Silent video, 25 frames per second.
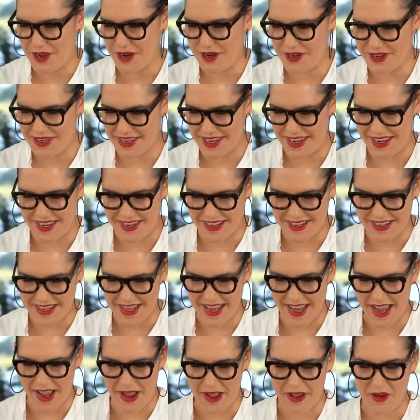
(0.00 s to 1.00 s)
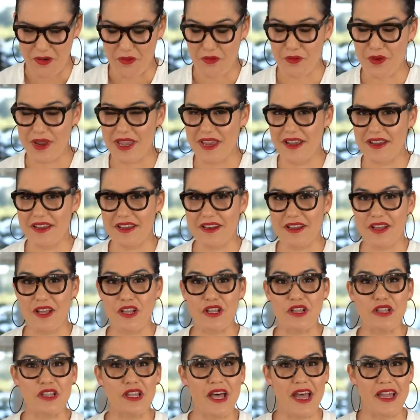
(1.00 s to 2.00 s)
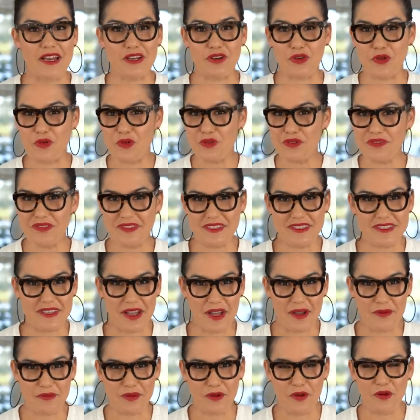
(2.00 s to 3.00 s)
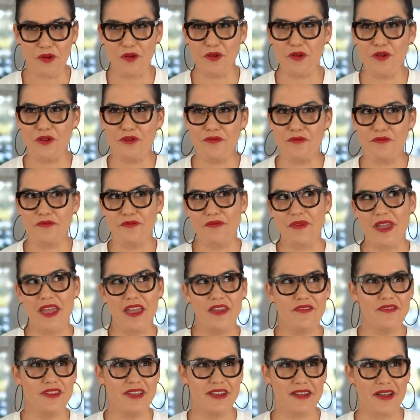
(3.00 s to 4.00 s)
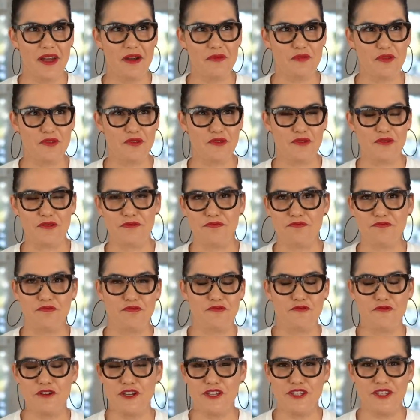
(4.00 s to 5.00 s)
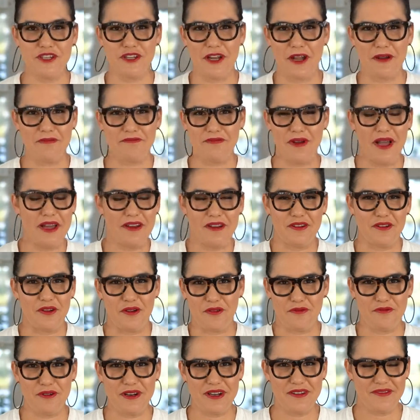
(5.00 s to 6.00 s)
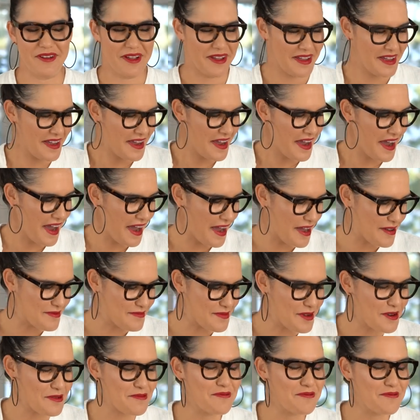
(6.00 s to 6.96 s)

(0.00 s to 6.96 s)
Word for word: Okay, now we are gonna lighten all of this up or heavy it up or rich it up, I don't know, whatever, um,